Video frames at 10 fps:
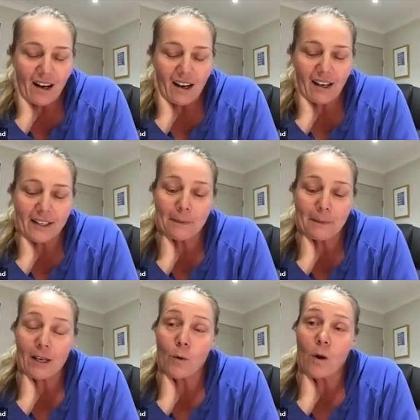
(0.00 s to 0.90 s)
I'd
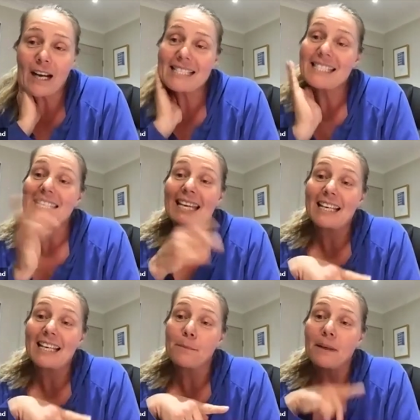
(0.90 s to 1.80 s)
been quite
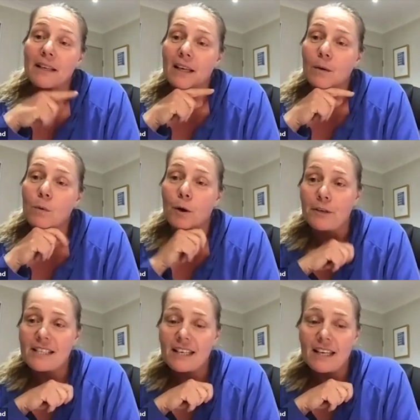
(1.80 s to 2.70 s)
sick. I'd been in
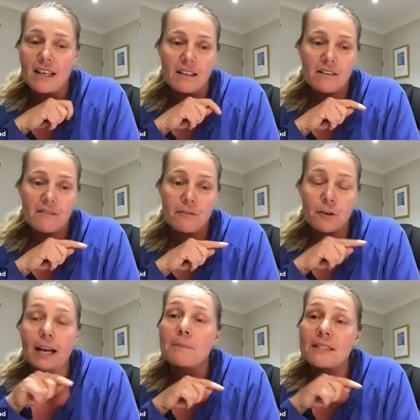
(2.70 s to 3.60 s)
quarantine for a
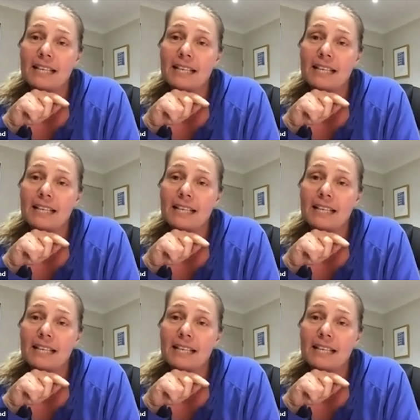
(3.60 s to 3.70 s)
couple